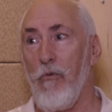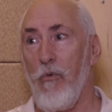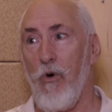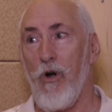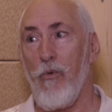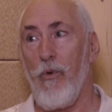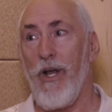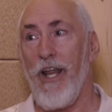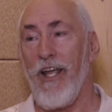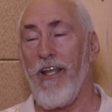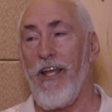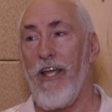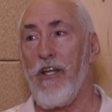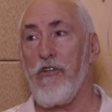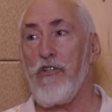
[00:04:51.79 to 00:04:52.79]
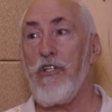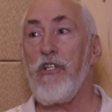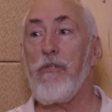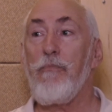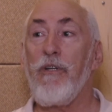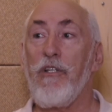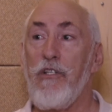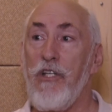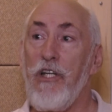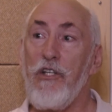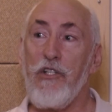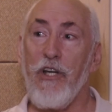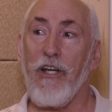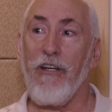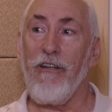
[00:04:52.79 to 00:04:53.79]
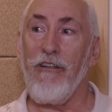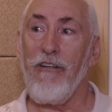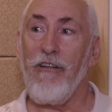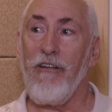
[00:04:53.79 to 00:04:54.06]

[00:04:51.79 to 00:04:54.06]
award-winning, and she's been teaching